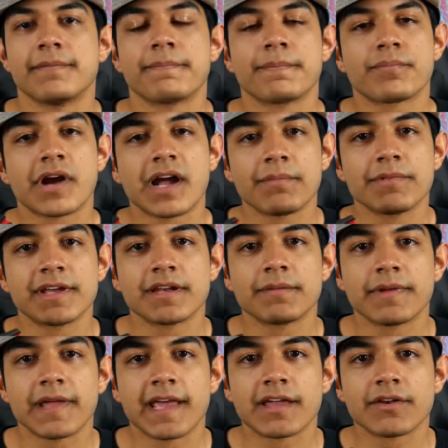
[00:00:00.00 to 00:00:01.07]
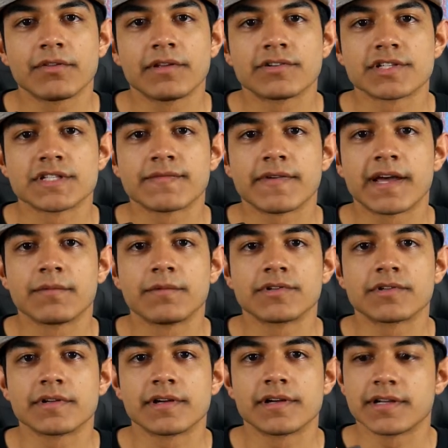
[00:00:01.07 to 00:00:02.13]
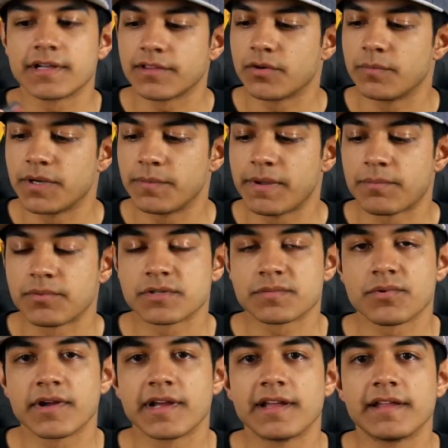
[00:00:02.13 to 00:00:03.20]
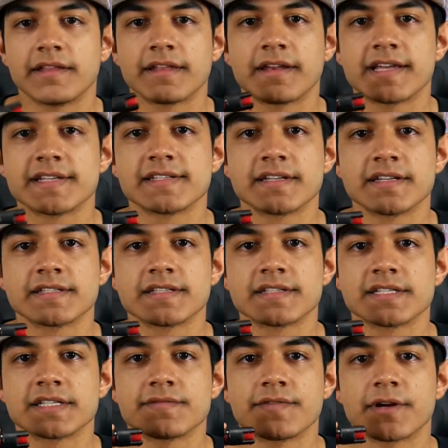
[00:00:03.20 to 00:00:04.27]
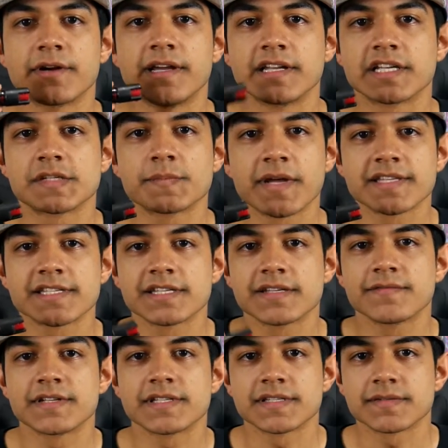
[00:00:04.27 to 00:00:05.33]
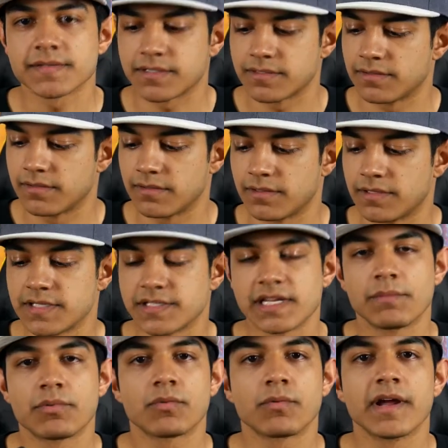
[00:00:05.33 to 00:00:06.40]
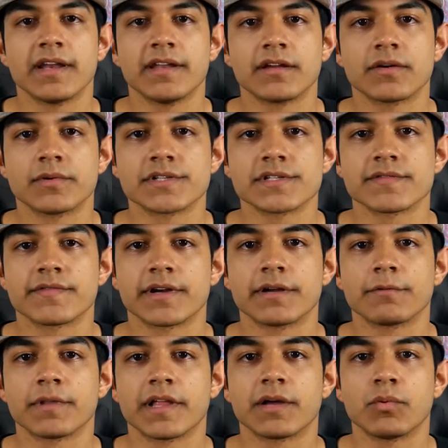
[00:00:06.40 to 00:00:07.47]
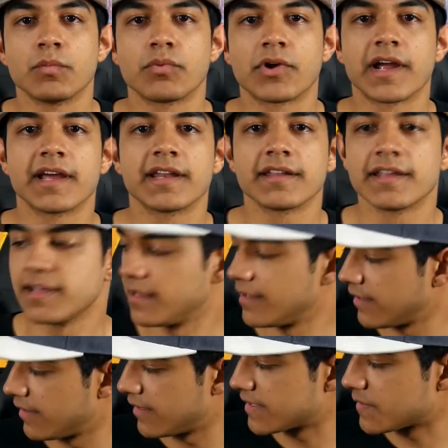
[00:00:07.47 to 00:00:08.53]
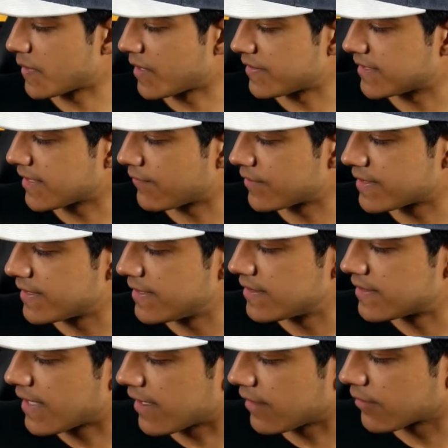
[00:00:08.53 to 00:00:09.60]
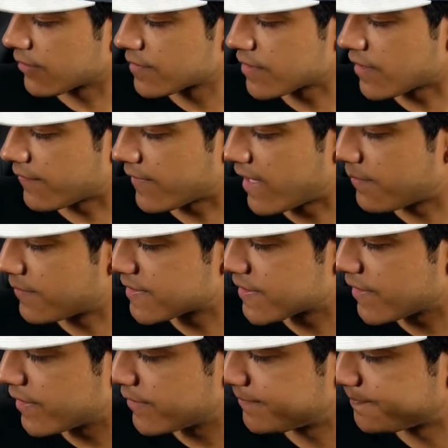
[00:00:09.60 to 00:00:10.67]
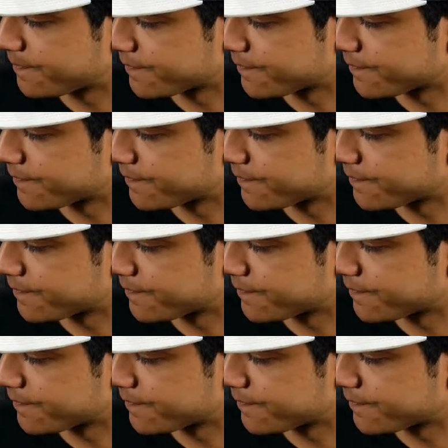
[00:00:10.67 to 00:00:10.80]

Probably going to handle it just fine with a little bit of pepper spray. The nice thing is this is very inexpensive. It's the Saber Red here, which is a very reliable brand. Is about $17 off Amazon.